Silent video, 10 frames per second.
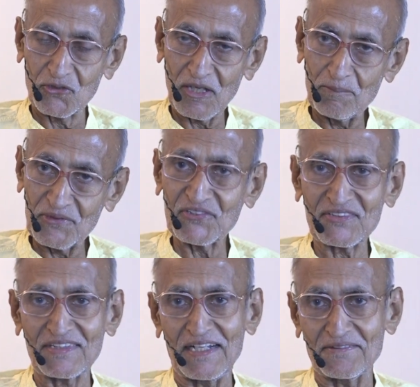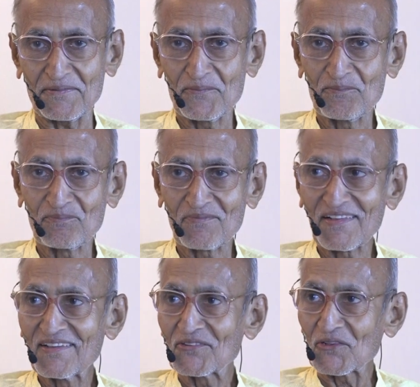So you are missing that.
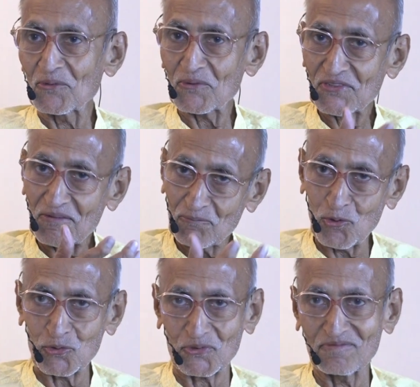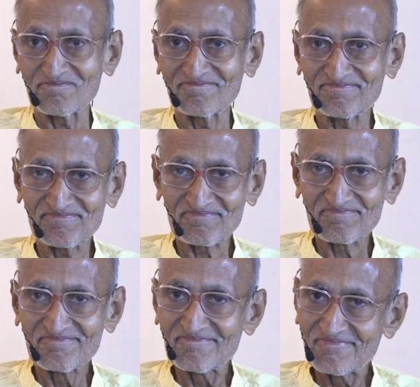So you must have both.
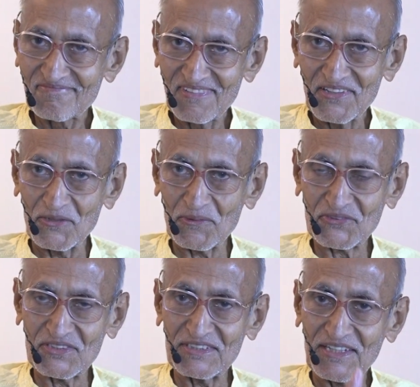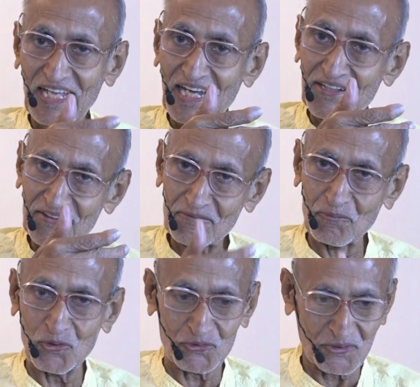You must see the
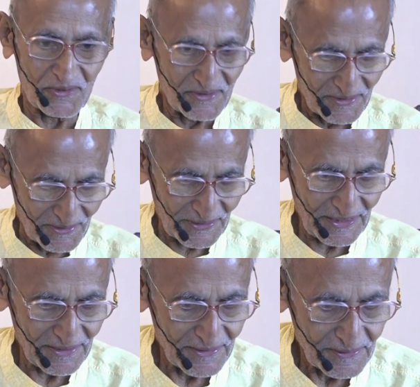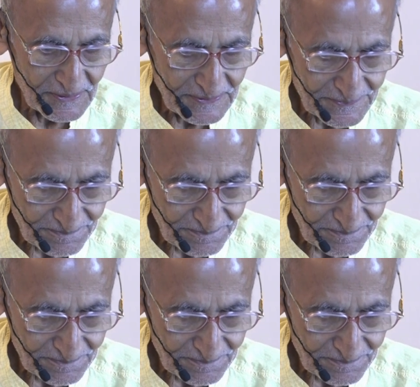reality of both. Okay?